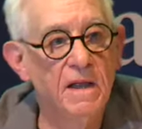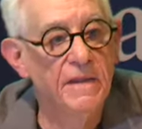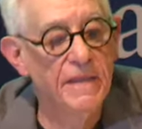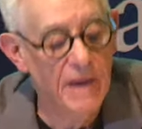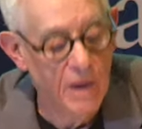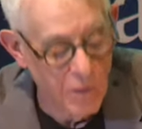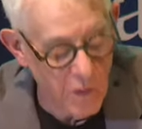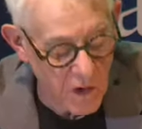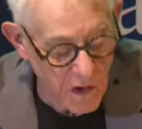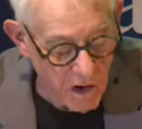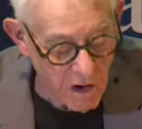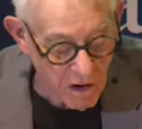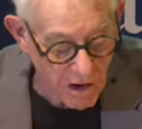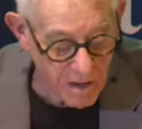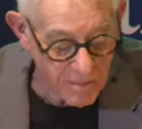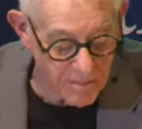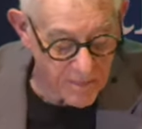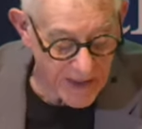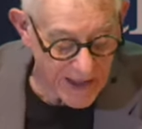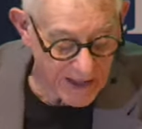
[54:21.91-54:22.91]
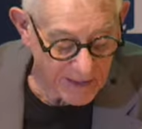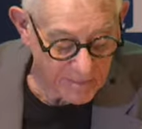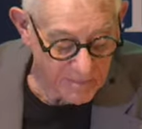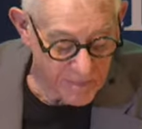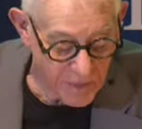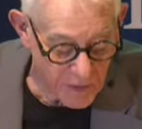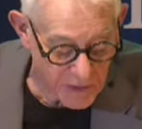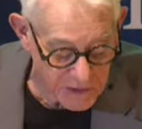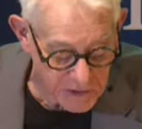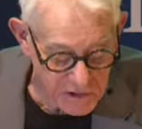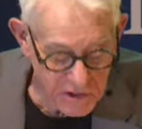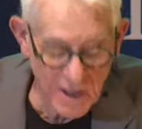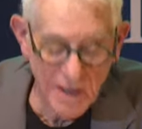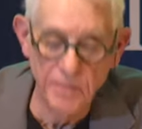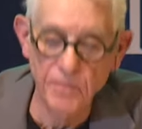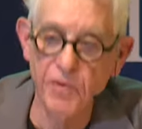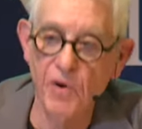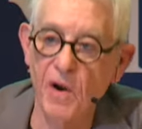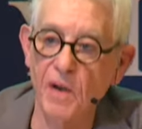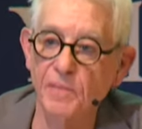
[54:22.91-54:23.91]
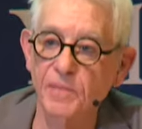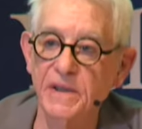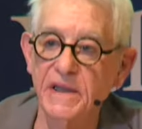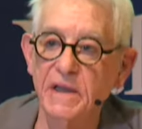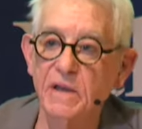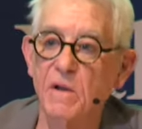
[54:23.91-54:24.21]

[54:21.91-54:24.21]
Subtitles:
They were hardback books. They probably